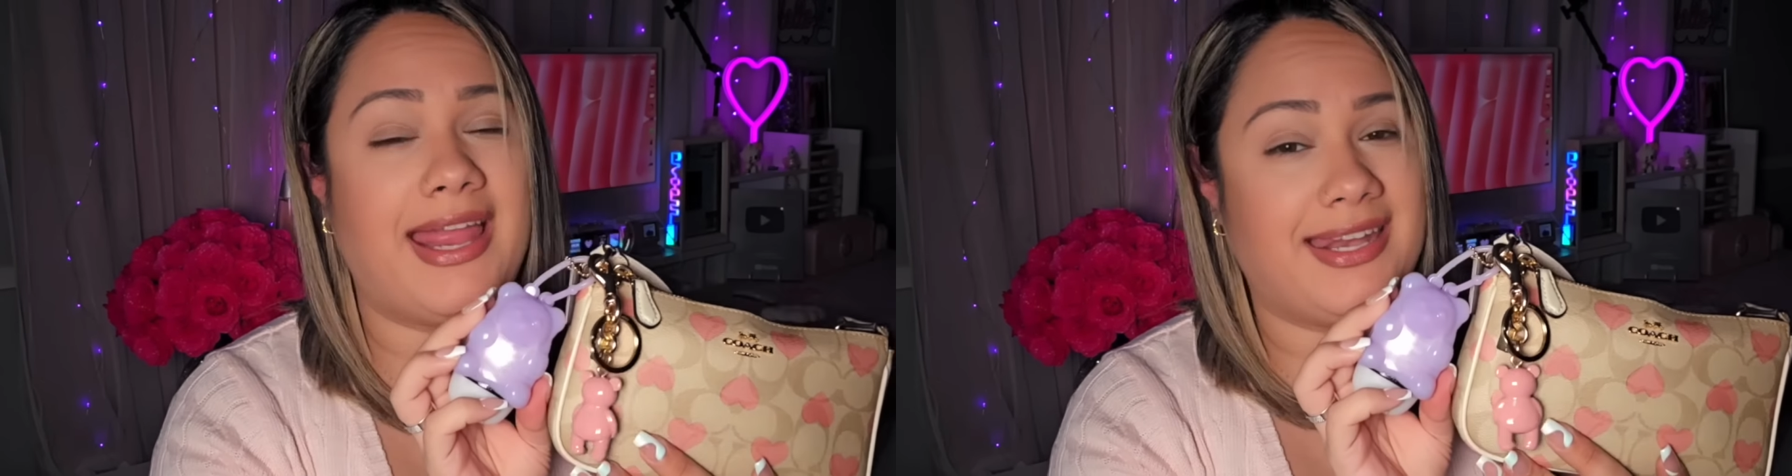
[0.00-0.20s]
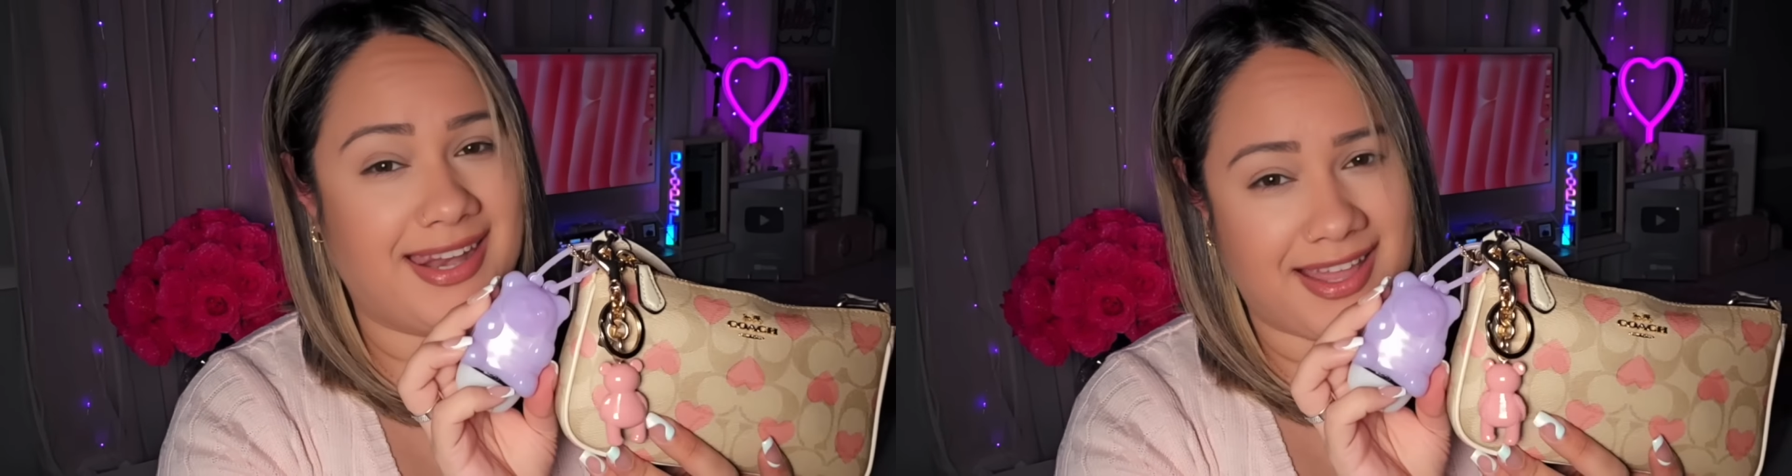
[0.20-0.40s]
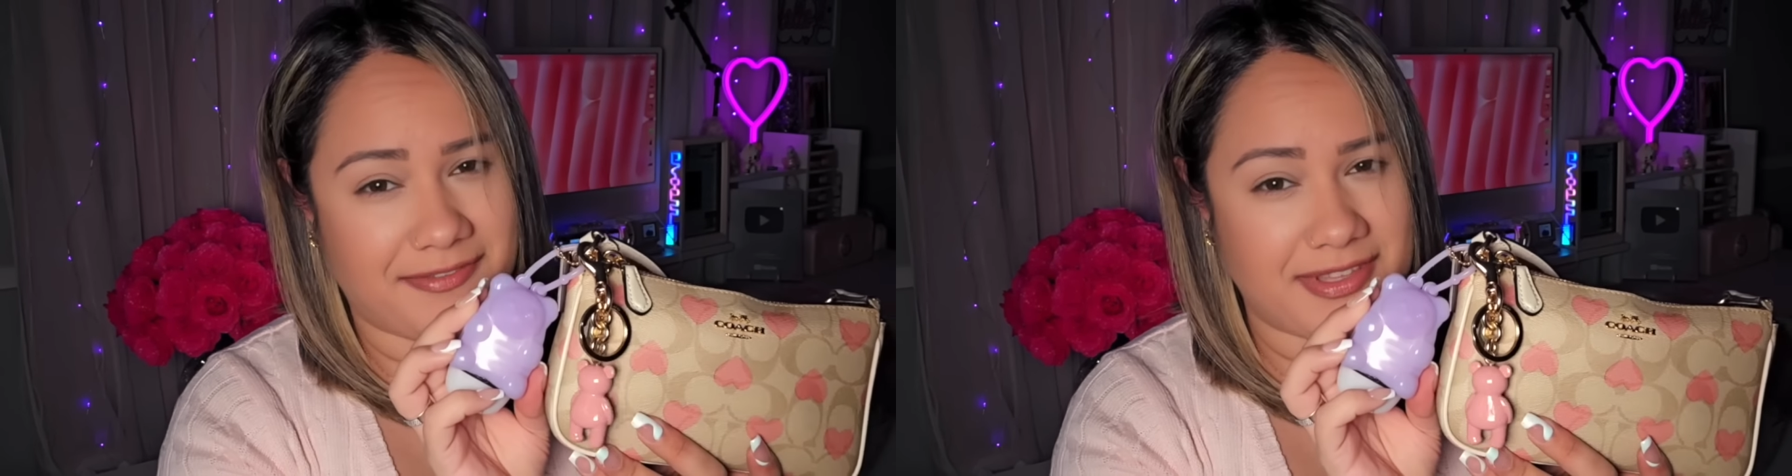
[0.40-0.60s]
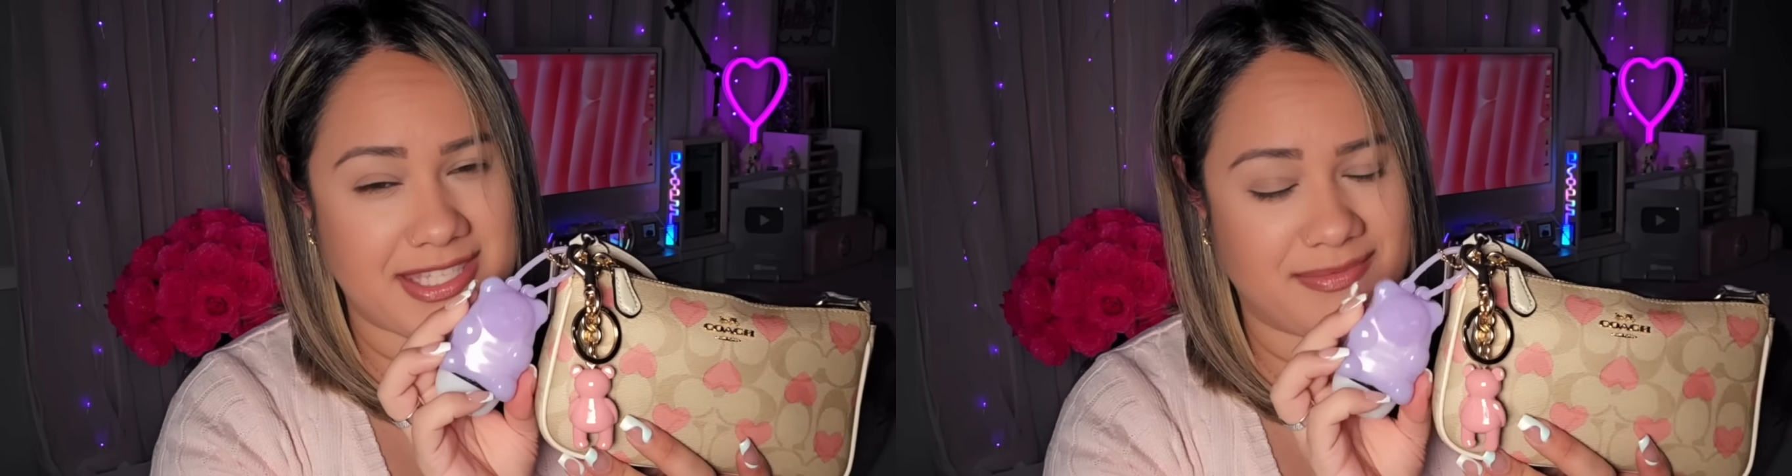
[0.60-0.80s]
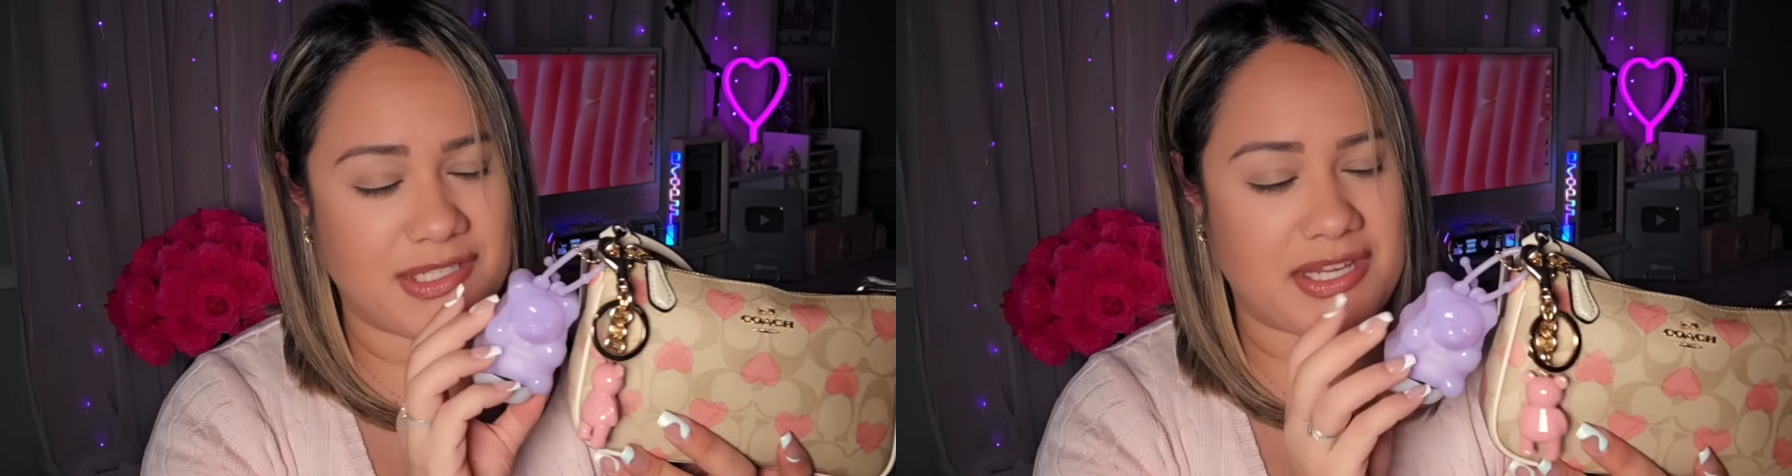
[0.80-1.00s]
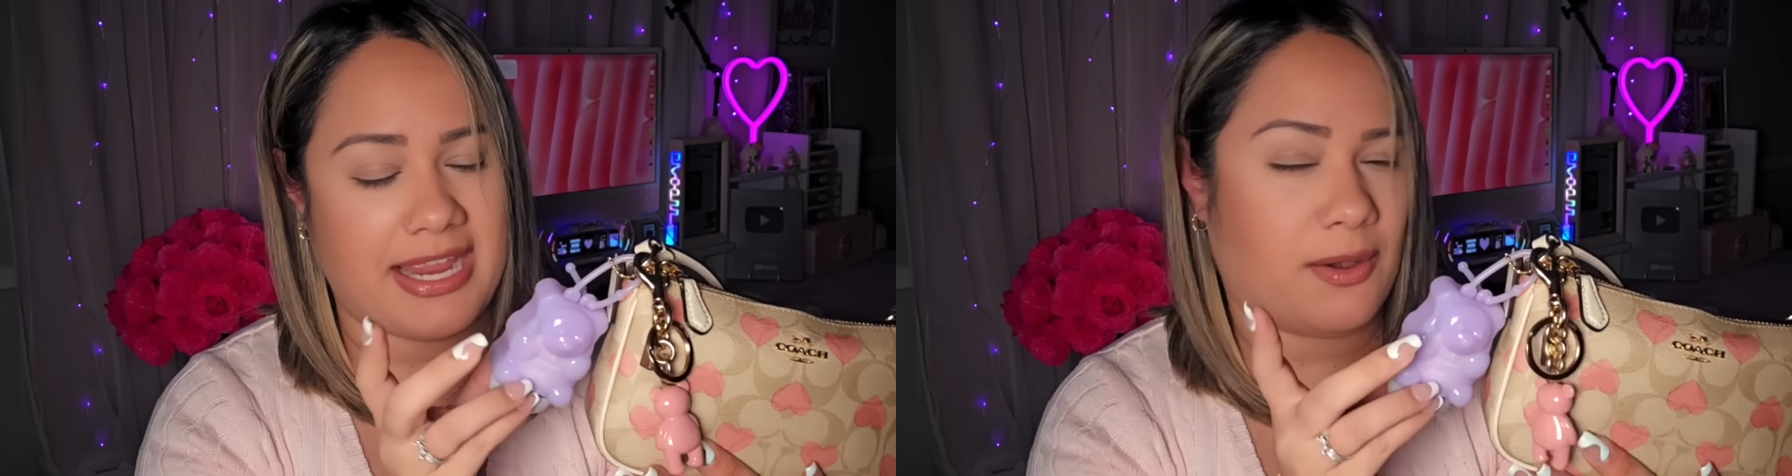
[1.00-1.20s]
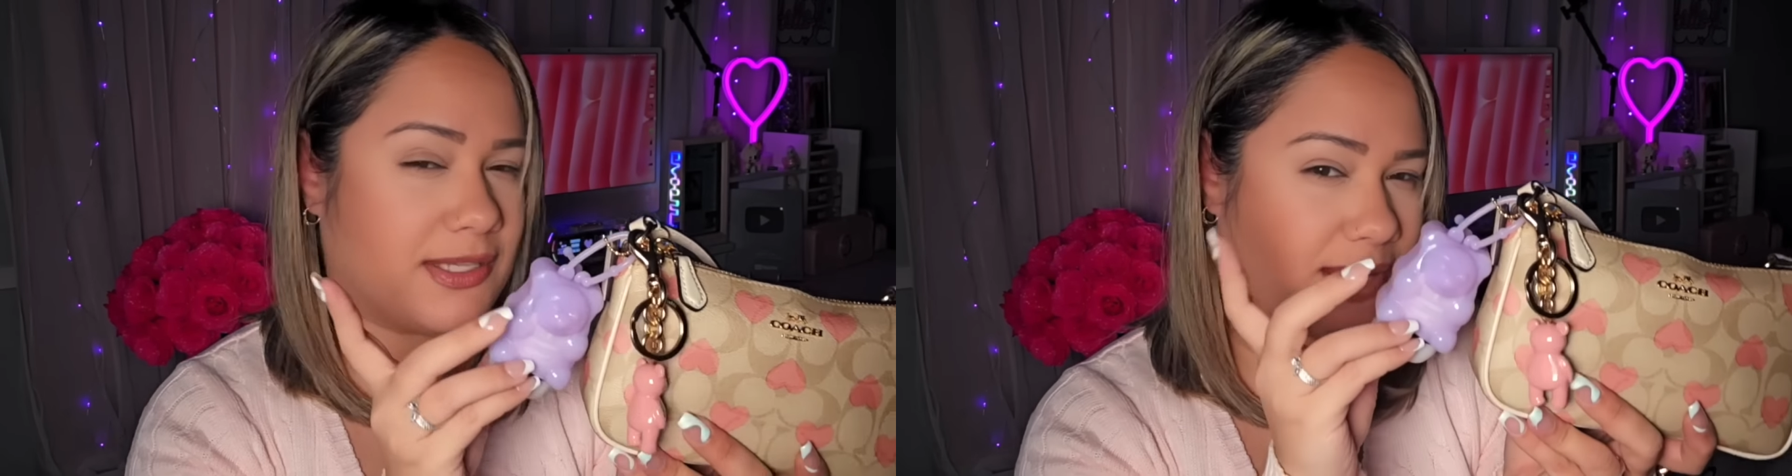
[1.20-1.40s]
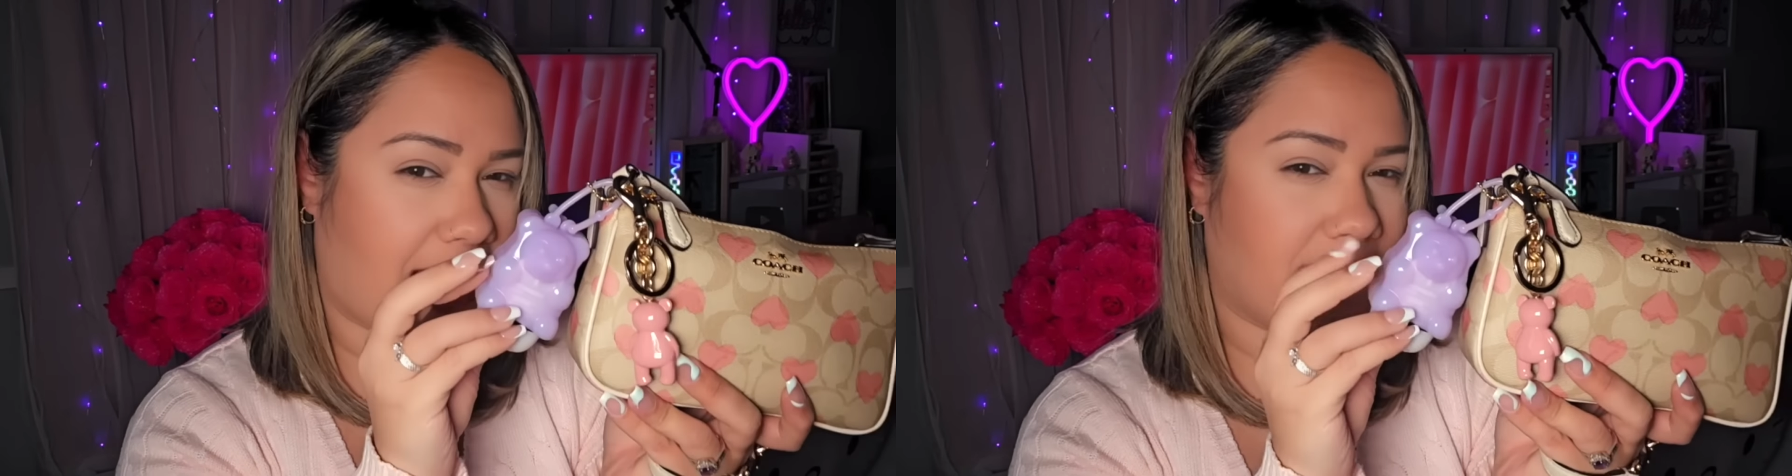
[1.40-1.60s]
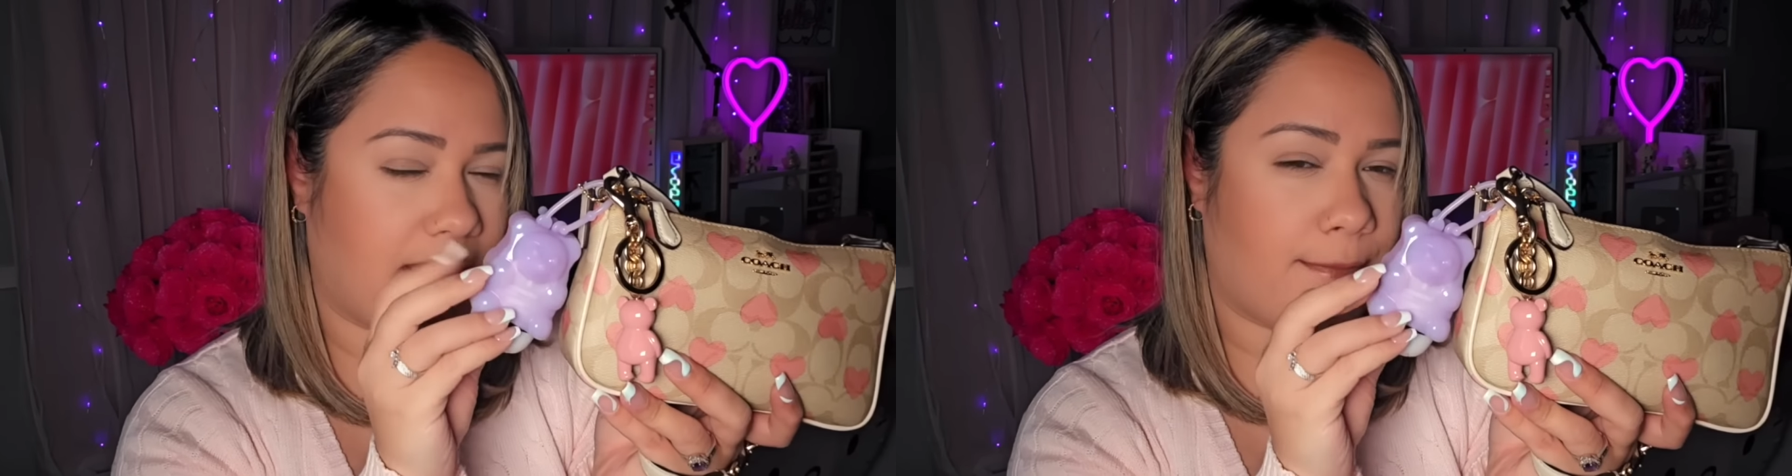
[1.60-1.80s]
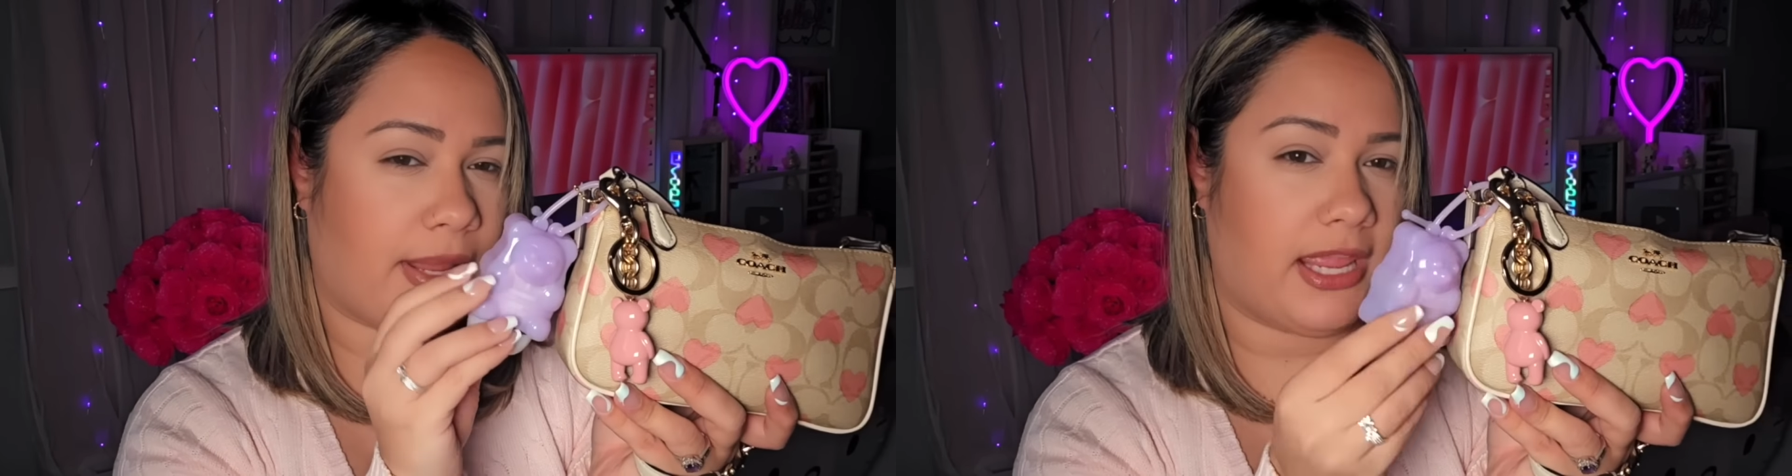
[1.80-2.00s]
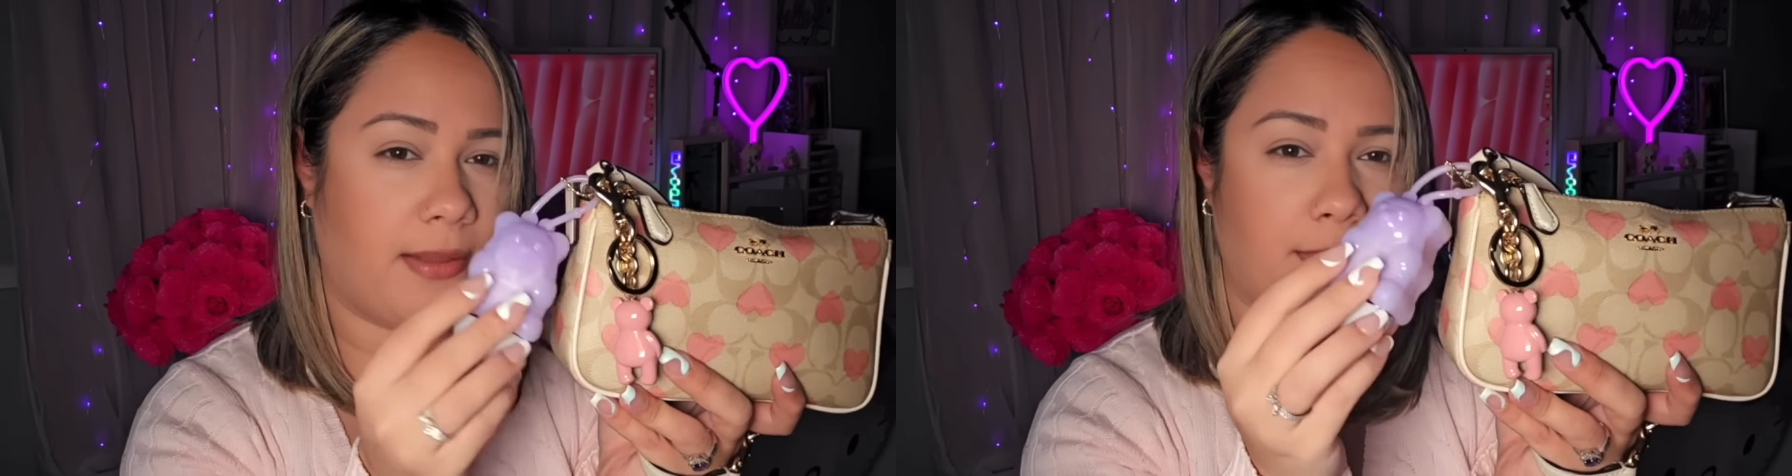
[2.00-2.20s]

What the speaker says: I love this so much. I also have it in pink,